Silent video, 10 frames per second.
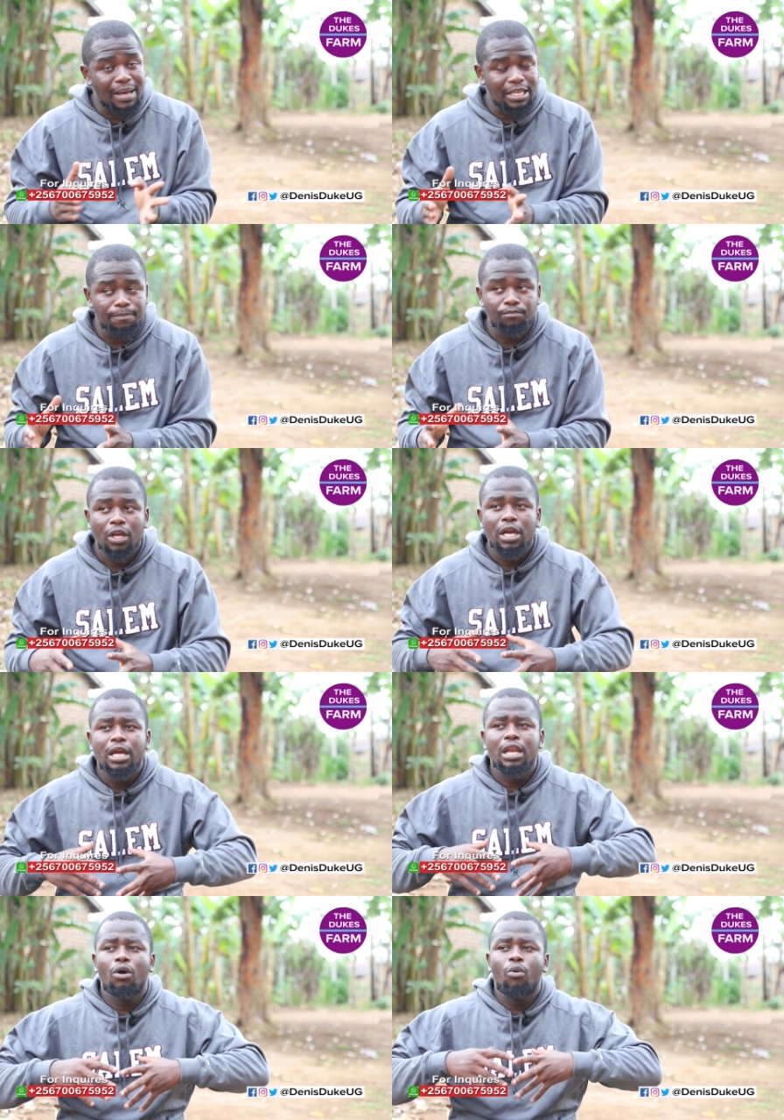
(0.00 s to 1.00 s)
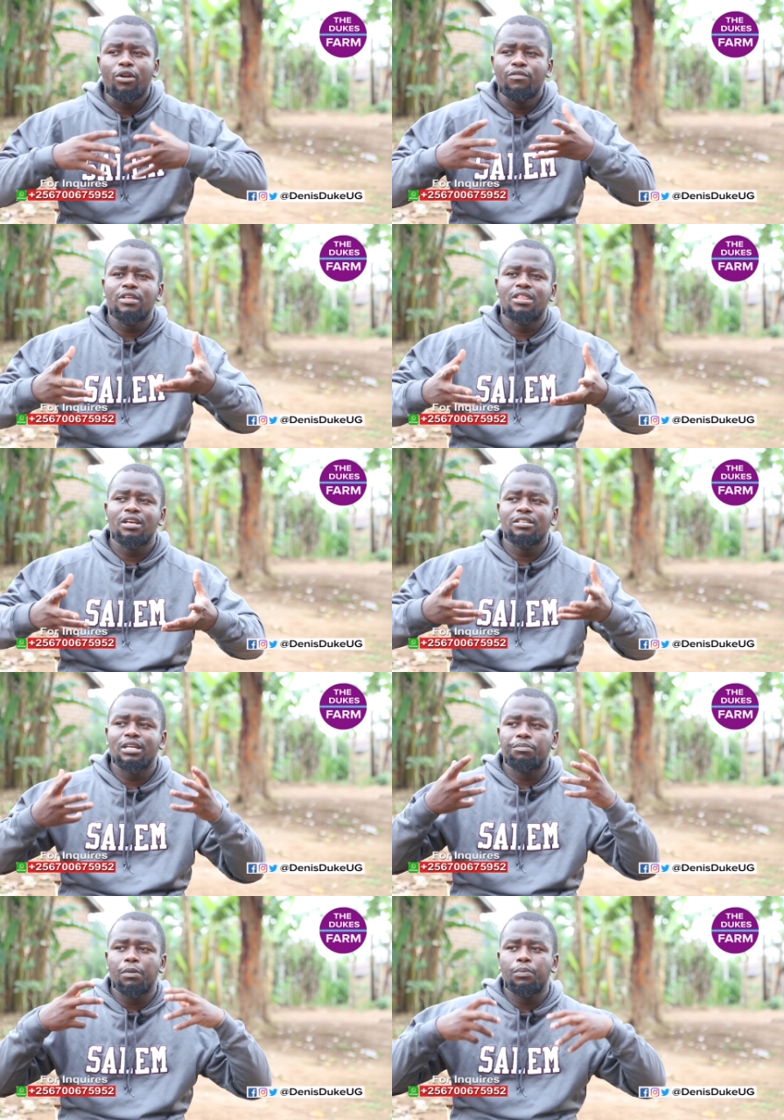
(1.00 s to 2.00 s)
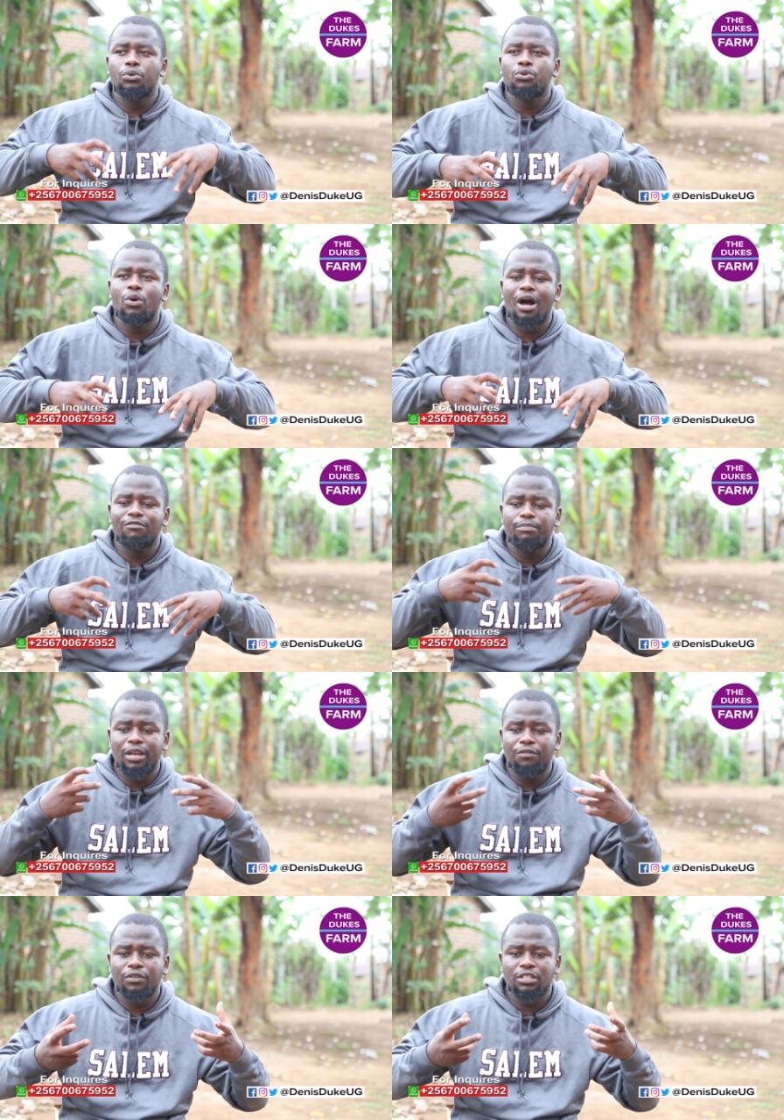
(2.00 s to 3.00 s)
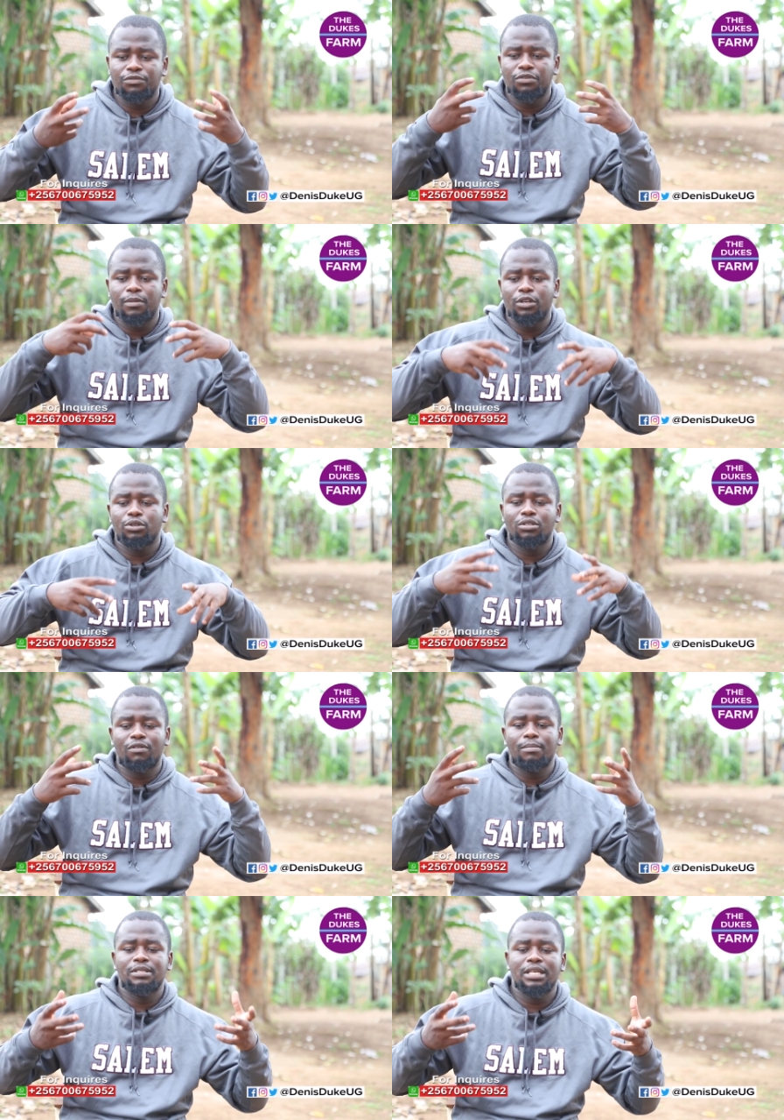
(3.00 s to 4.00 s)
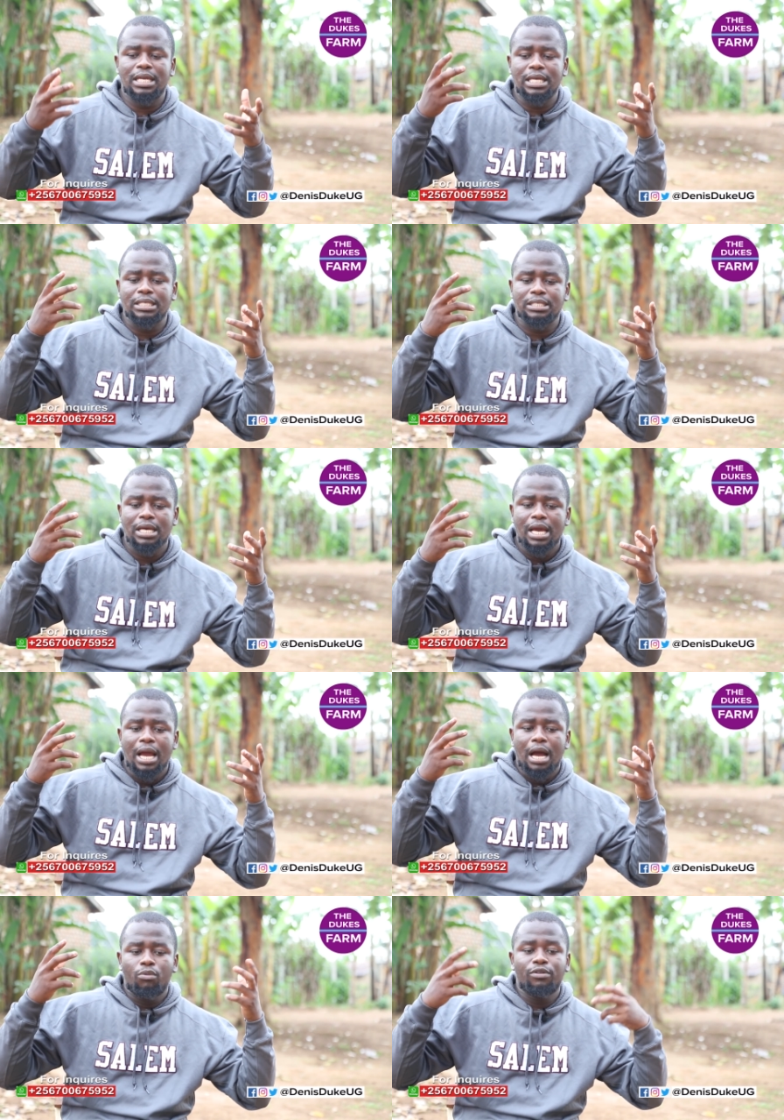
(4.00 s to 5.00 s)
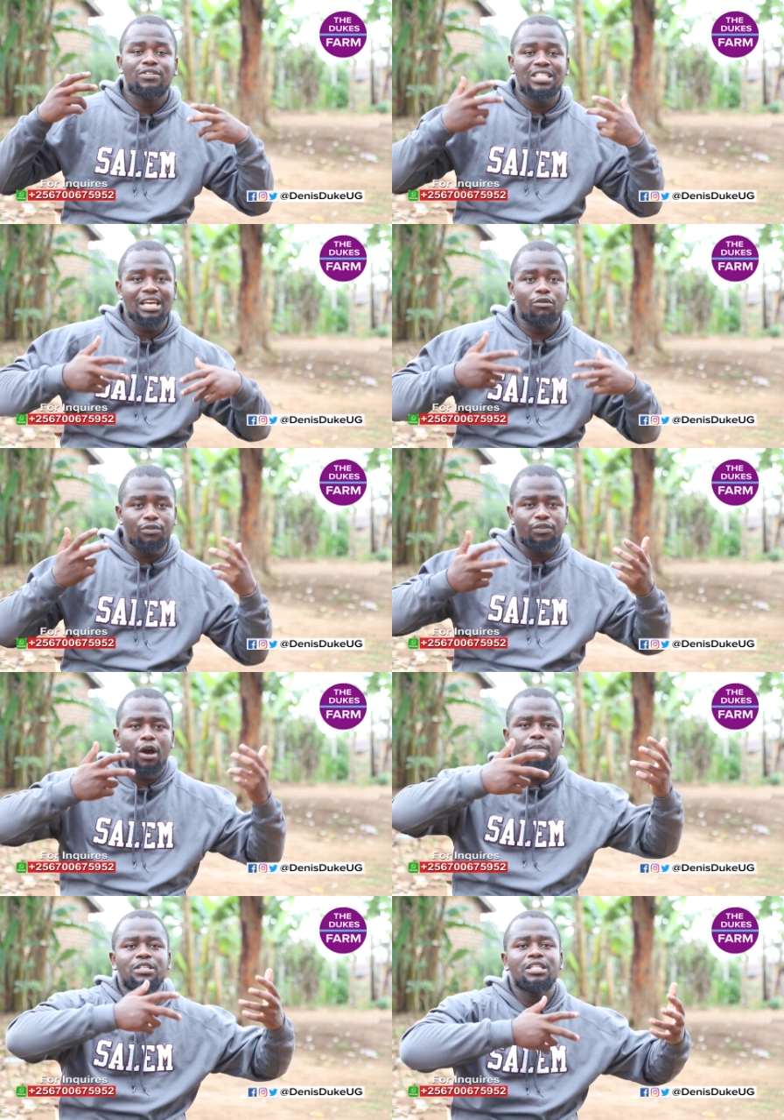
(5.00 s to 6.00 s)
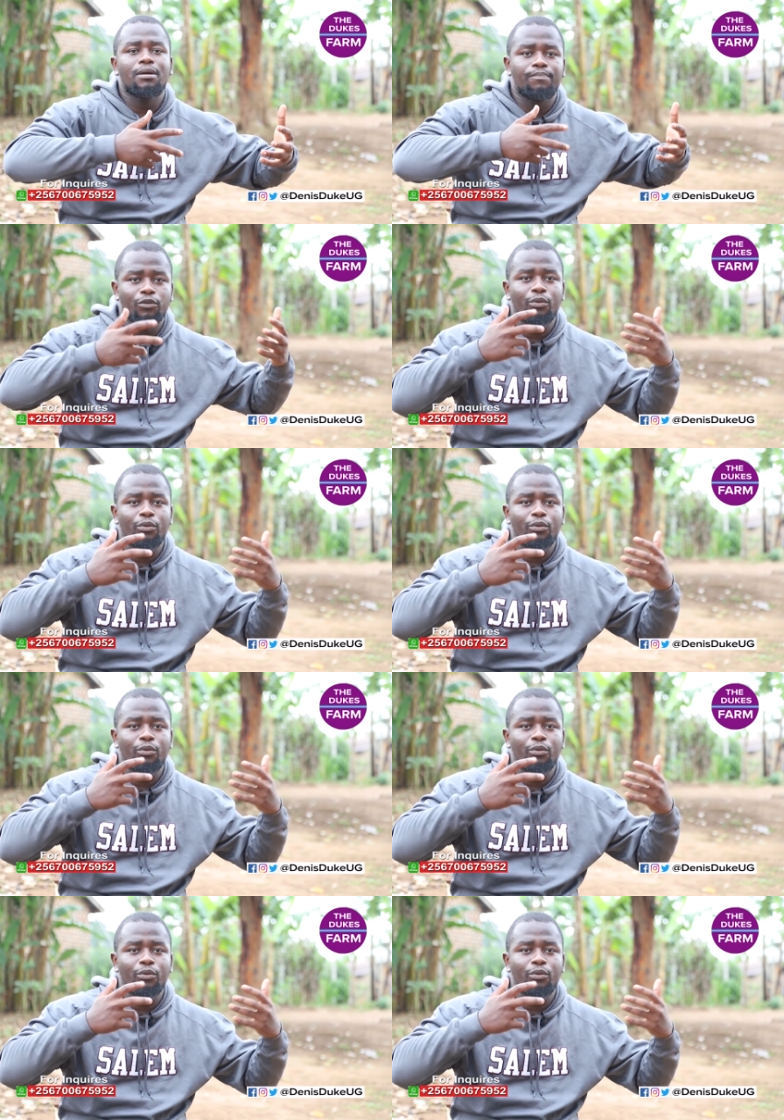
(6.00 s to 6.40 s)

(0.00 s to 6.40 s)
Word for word: money. Now, one of the things that people who have benefited from the Duke's Farm say is, we've, sa we've helped them.